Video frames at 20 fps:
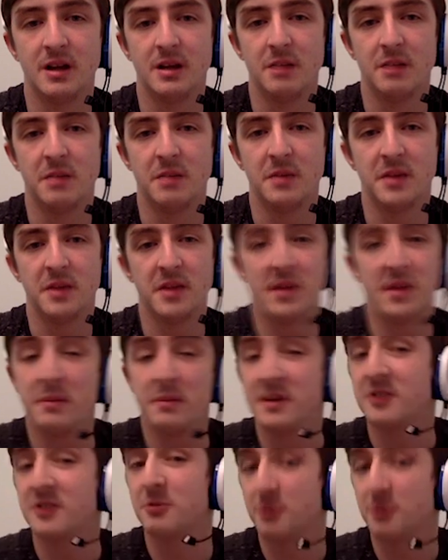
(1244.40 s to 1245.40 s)
But then that
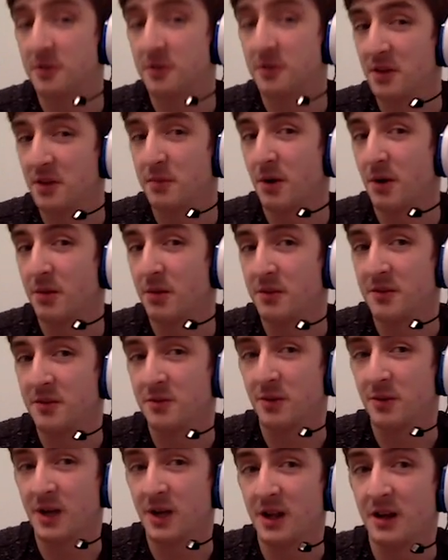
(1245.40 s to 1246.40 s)
makes Crustle a problem as
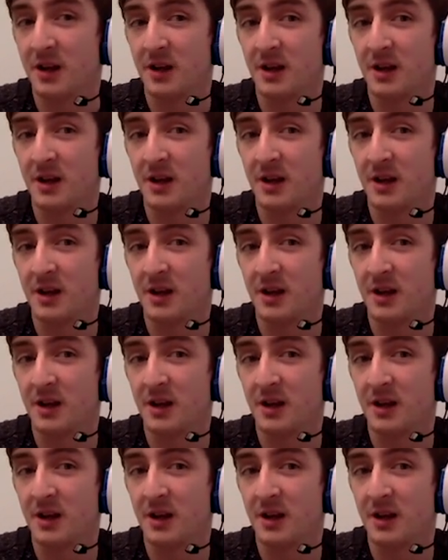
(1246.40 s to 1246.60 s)
well.